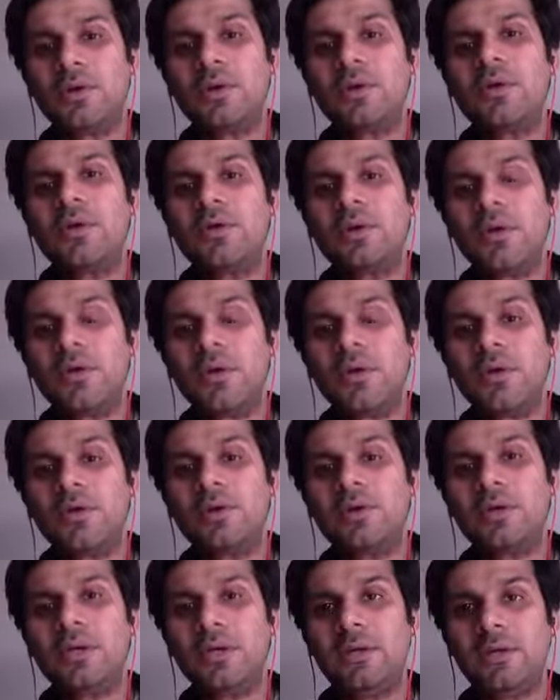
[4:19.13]

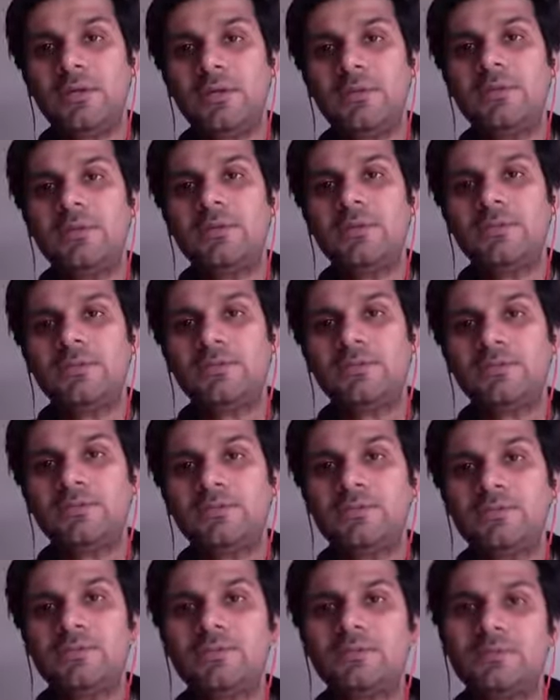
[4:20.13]

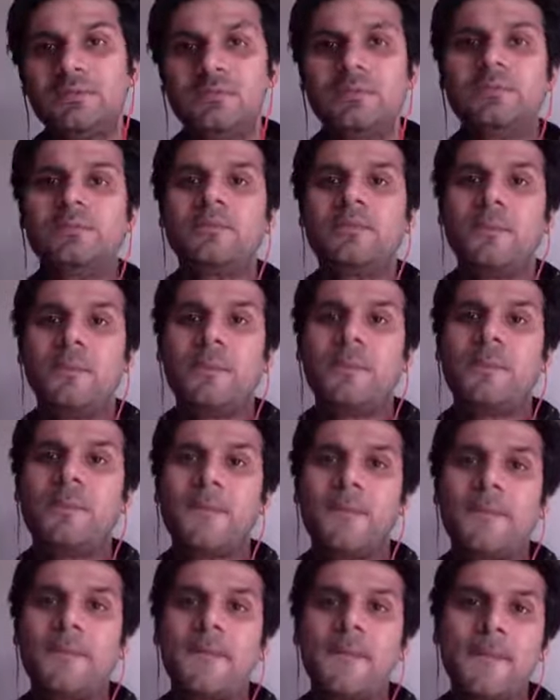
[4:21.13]

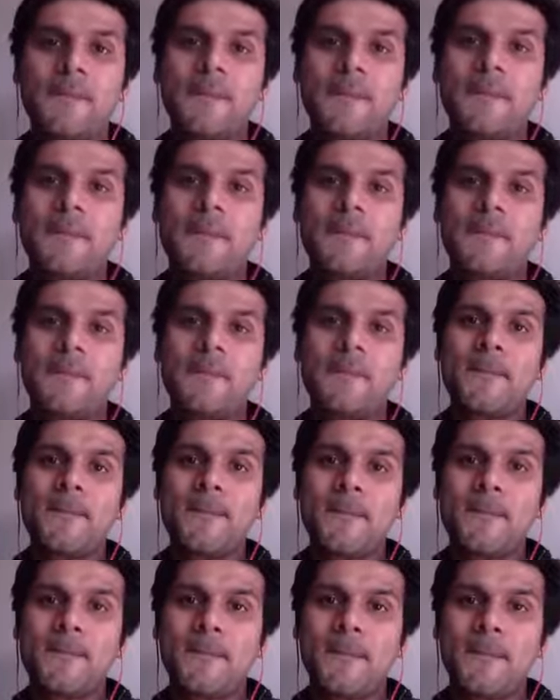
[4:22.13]

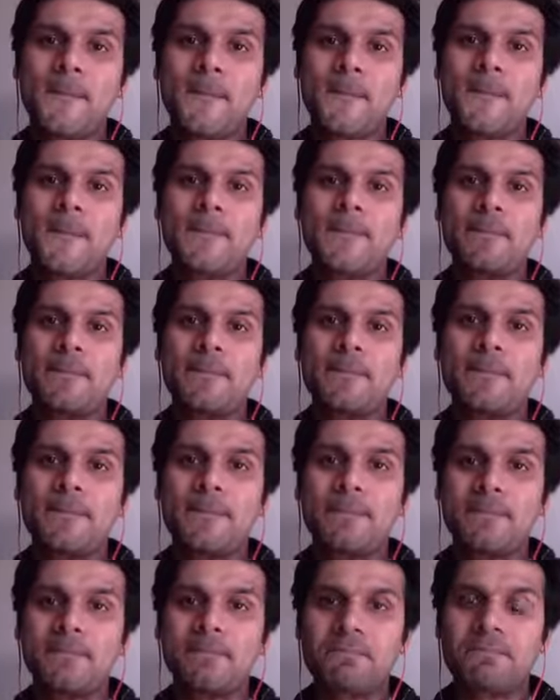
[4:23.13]

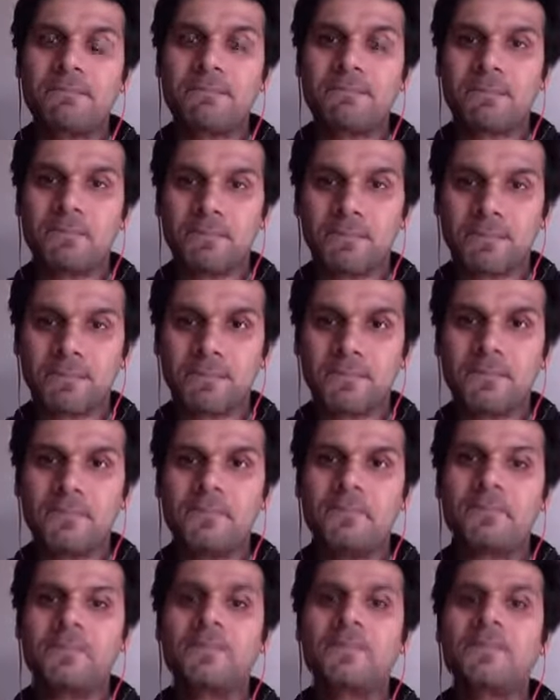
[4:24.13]

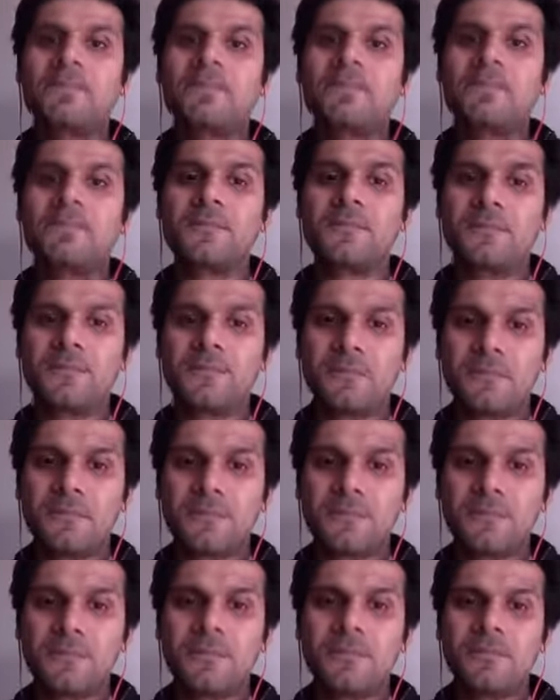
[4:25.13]

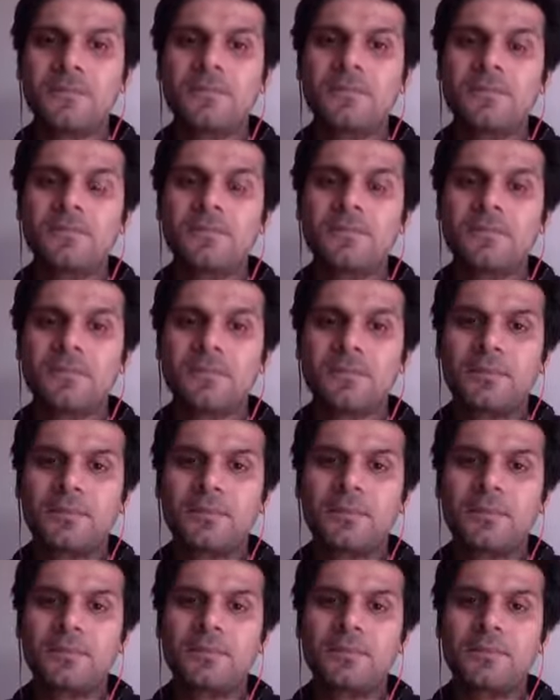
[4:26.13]
No words are spoken by the person on screen.